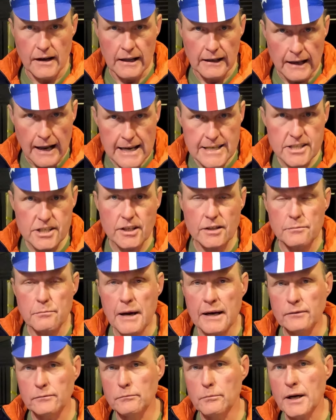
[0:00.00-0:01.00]
Alaskan
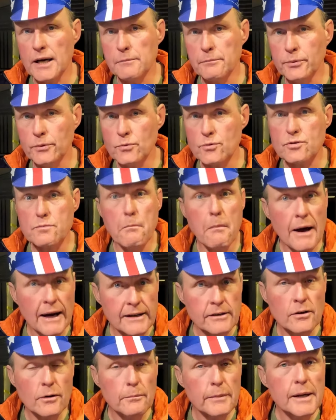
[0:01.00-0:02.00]
mountain bike boots
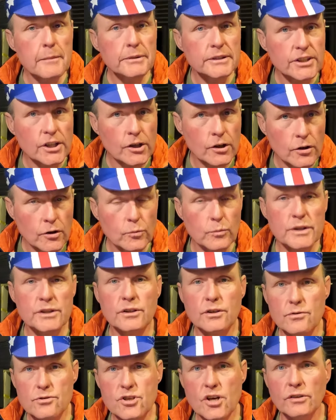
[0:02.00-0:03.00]
might not be able to cope
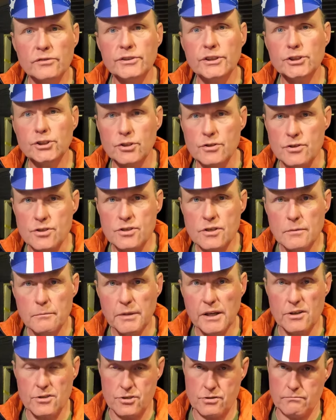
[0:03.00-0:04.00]
with those conditions,
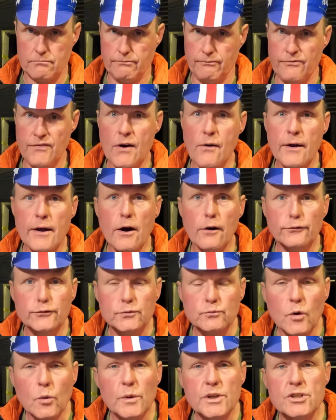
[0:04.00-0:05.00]
because very
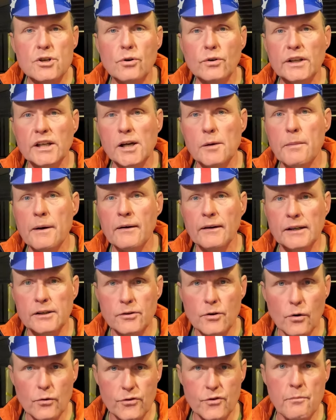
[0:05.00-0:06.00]
often what we're talking about in
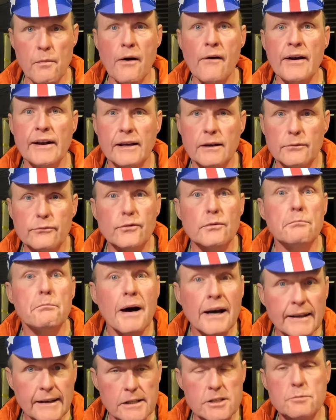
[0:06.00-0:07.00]
North America, from
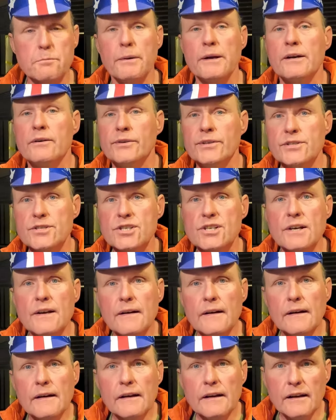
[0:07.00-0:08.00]
my experience
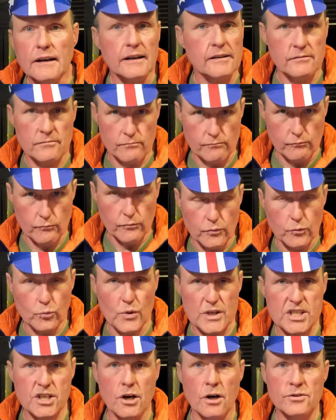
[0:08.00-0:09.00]
in
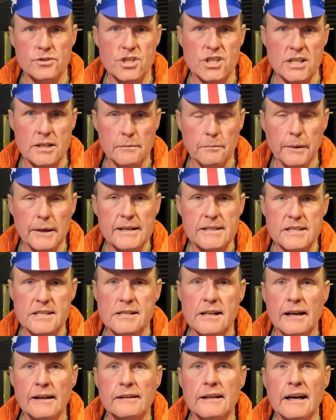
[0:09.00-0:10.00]
Wisconsin and
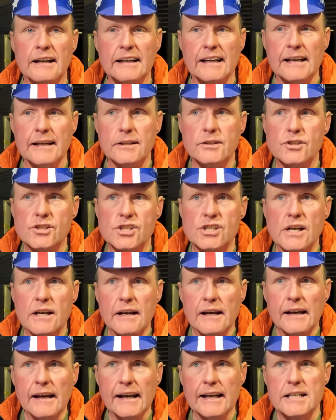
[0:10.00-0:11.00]
places like that, it's
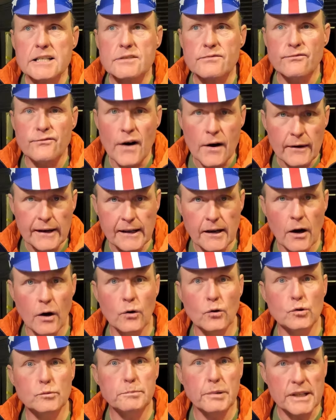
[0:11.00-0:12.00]
very
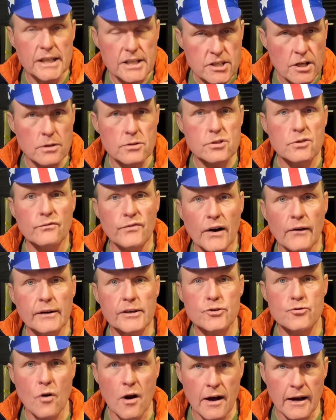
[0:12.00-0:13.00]
cold, but it's also
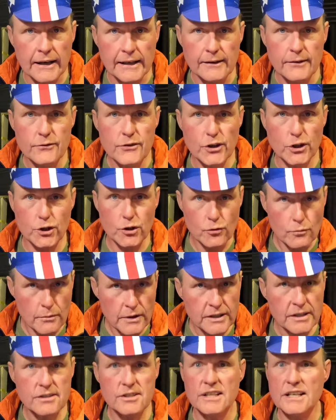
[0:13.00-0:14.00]
very dry. The
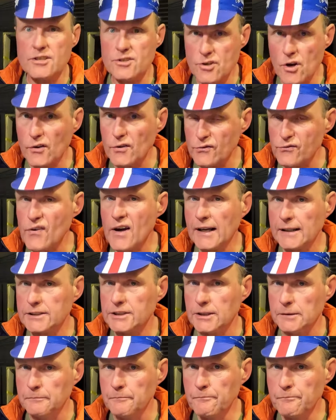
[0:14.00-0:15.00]
humidity is not a
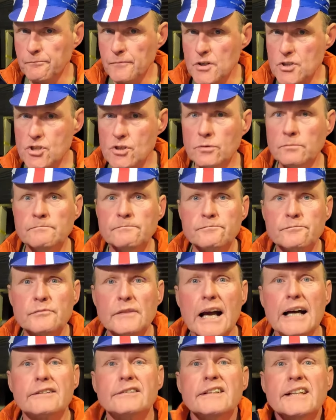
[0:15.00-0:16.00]
factor. So
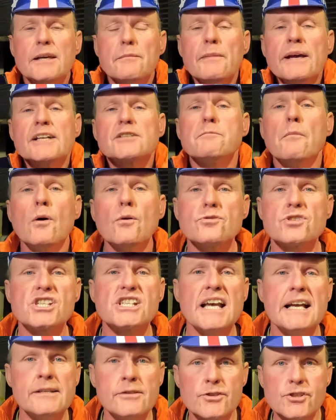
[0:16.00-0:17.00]
I think it makes more
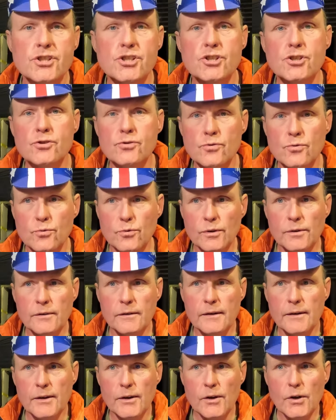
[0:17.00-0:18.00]
sense to
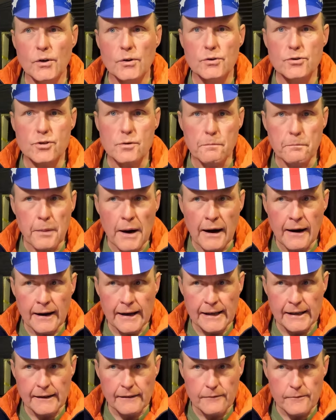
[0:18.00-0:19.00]

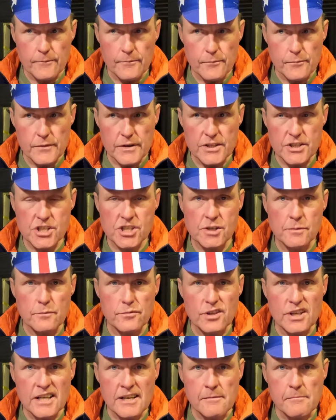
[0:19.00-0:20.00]
buy
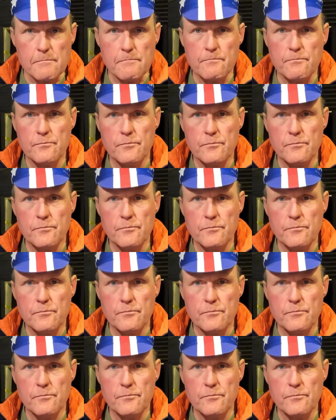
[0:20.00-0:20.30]
something